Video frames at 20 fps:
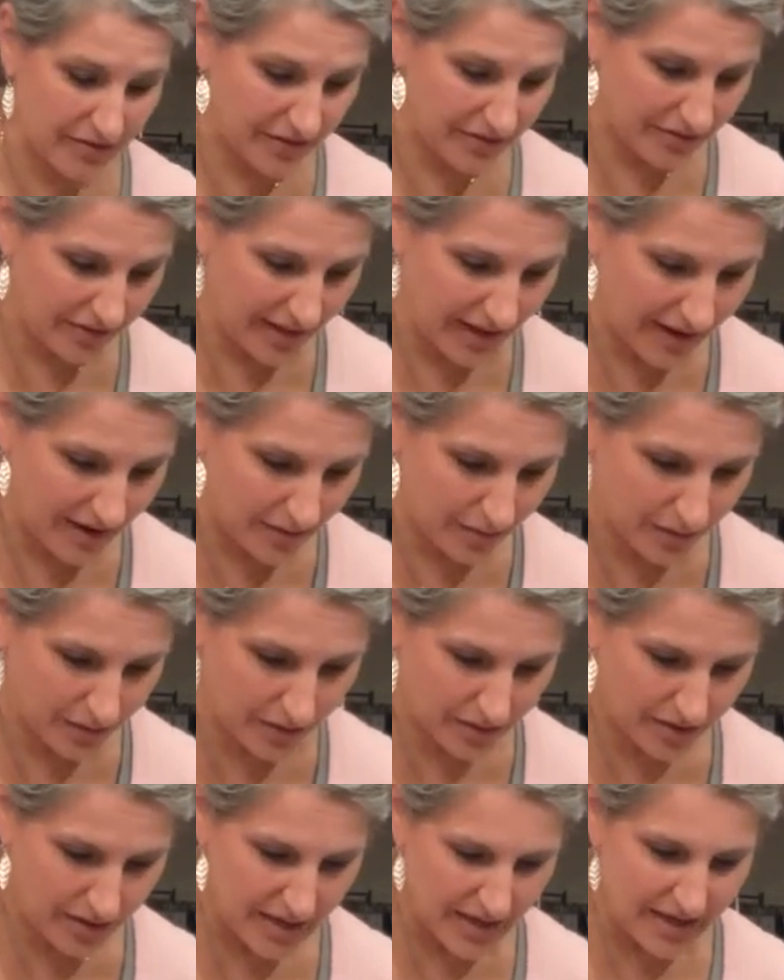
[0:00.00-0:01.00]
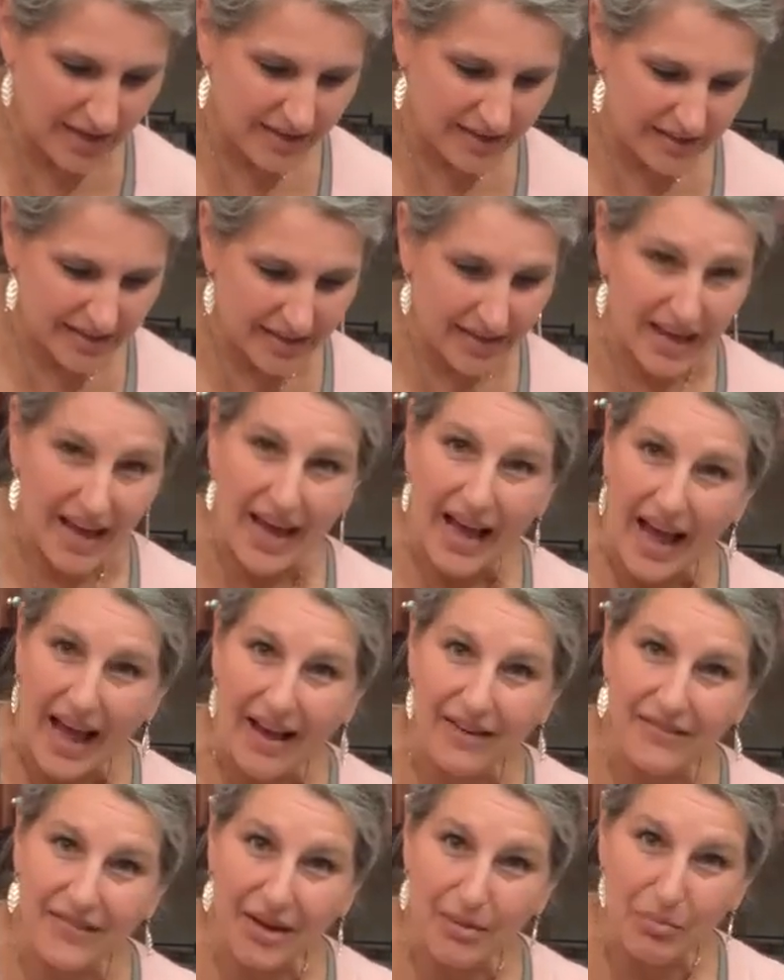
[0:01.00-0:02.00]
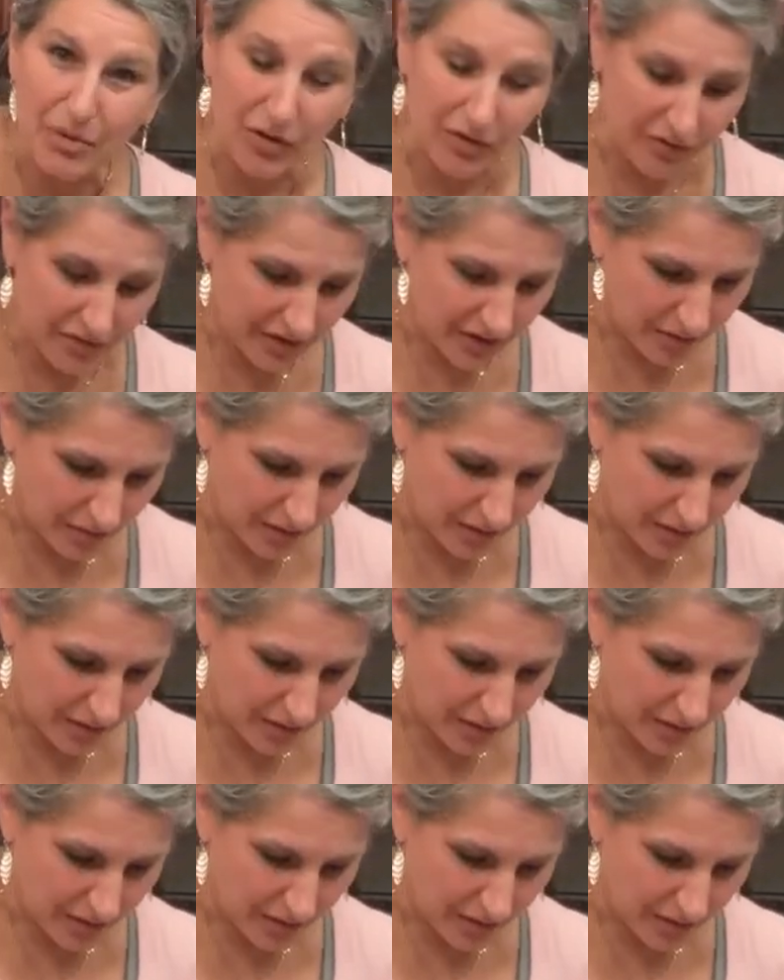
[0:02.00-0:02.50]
flour to have that perfect